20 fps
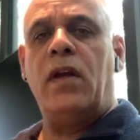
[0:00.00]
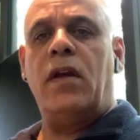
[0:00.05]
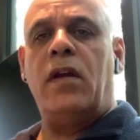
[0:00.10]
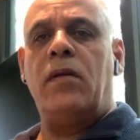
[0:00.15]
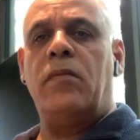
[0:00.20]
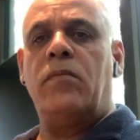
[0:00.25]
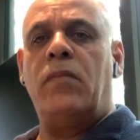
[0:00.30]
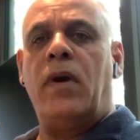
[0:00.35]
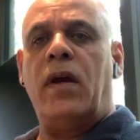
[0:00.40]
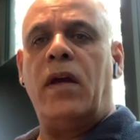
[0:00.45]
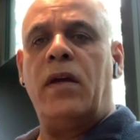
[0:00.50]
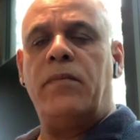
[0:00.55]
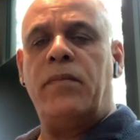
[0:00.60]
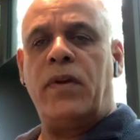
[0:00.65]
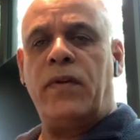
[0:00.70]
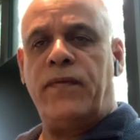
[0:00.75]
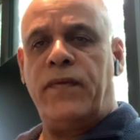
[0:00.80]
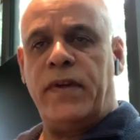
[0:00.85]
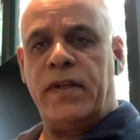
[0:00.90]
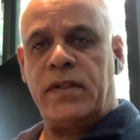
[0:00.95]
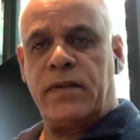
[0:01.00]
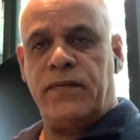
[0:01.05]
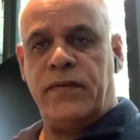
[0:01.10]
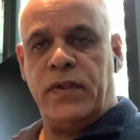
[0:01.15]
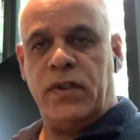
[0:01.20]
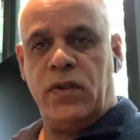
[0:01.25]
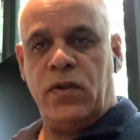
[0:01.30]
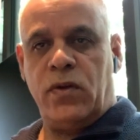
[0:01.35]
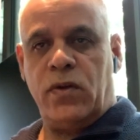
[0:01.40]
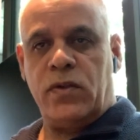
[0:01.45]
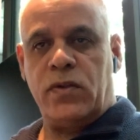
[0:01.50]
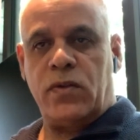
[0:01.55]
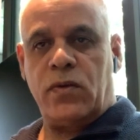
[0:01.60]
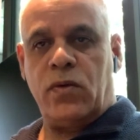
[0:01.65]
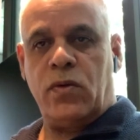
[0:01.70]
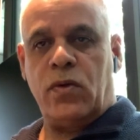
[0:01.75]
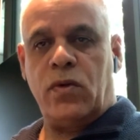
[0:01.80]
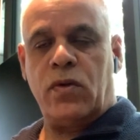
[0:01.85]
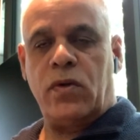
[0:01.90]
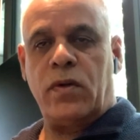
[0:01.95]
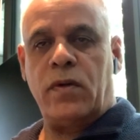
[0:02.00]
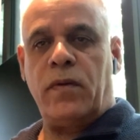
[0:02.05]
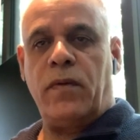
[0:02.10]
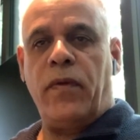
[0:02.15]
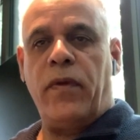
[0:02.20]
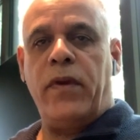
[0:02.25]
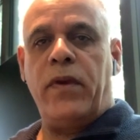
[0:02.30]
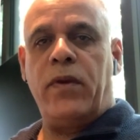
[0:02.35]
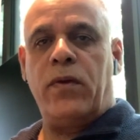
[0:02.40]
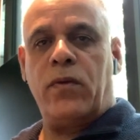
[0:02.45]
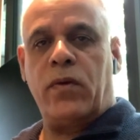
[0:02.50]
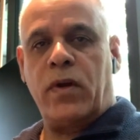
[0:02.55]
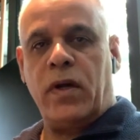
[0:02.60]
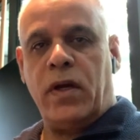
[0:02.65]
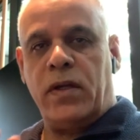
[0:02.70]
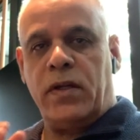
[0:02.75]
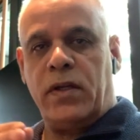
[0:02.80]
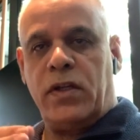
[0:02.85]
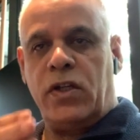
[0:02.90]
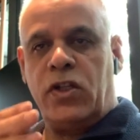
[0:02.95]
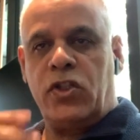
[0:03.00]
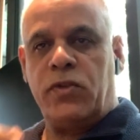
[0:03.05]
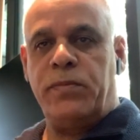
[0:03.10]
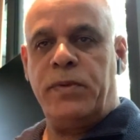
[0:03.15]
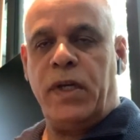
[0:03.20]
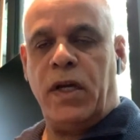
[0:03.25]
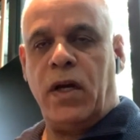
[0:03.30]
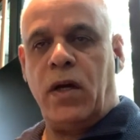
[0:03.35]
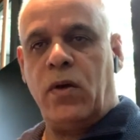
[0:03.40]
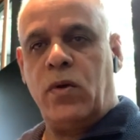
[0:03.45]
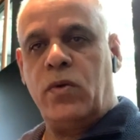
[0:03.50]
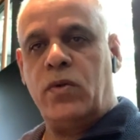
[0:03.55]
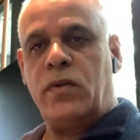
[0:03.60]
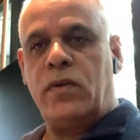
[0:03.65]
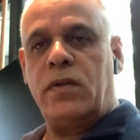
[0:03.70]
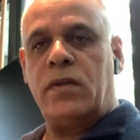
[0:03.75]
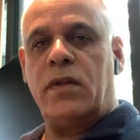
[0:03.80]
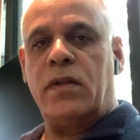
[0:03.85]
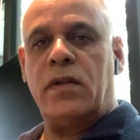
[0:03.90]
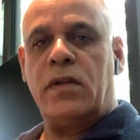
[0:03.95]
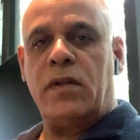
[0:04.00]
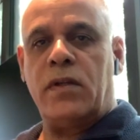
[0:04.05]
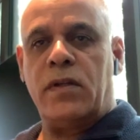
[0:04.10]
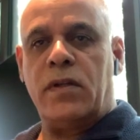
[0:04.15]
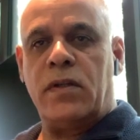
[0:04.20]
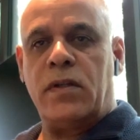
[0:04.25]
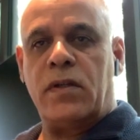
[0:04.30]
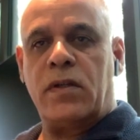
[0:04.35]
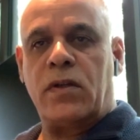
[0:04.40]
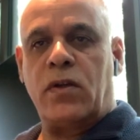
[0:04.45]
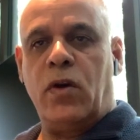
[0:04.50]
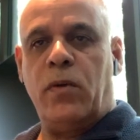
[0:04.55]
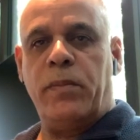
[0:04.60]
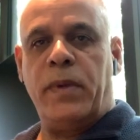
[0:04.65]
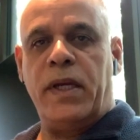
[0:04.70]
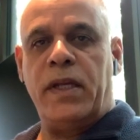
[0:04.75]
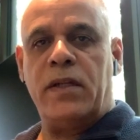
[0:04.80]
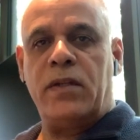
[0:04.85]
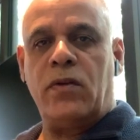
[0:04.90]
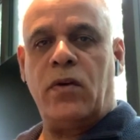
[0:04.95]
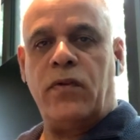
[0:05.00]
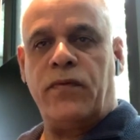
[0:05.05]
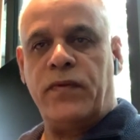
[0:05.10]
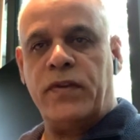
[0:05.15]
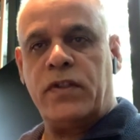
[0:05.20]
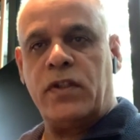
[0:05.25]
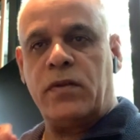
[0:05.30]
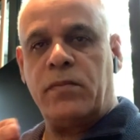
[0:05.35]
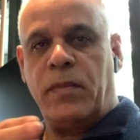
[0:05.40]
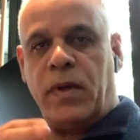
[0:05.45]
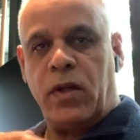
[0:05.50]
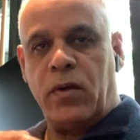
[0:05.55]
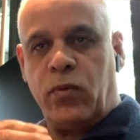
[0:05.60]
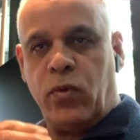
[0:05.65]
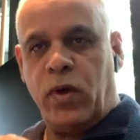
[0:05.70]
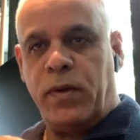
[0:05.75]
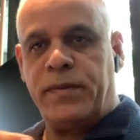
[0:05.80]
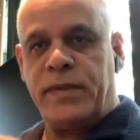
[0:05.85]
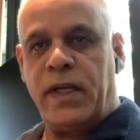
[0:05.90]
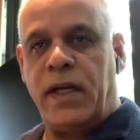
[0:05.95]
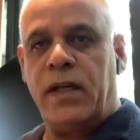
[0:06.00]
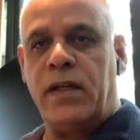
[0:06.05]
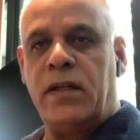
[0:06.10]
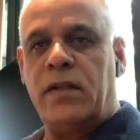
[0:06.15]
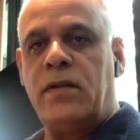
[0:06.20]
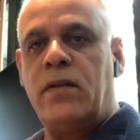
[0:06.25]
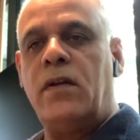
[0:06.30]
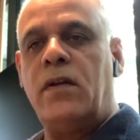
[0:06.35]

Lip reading: my previous videos, or you can reach me out, comment, or visit my website,